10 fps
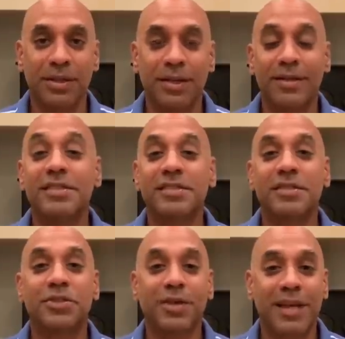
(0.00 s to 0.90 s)
This is a
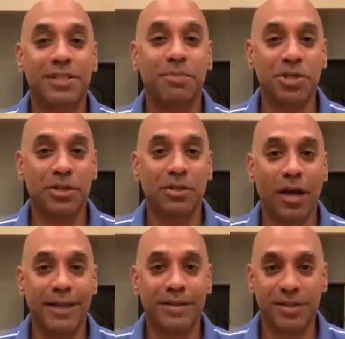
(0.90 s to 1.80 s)
transmission
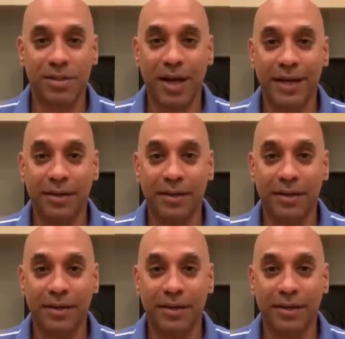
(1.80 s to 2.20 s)
line design.